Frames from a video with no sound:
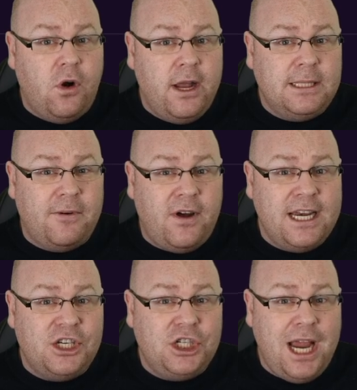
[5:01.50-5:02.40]
trying to
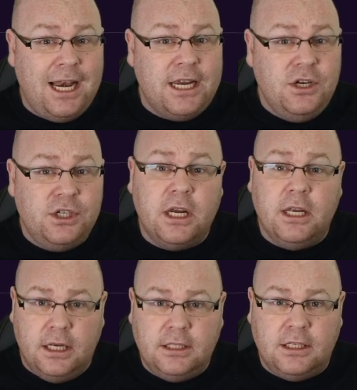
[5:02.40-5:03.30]
provide a challenge
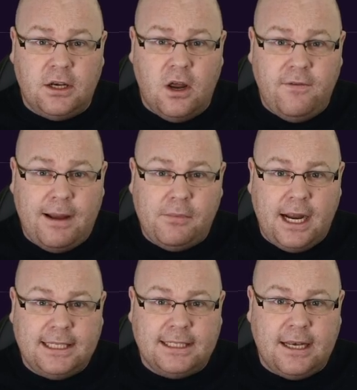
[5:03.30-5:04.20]
to Slovan
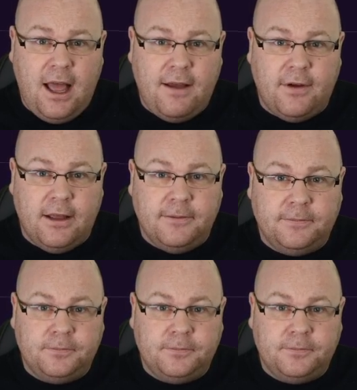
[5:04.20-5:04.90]
Bratislava.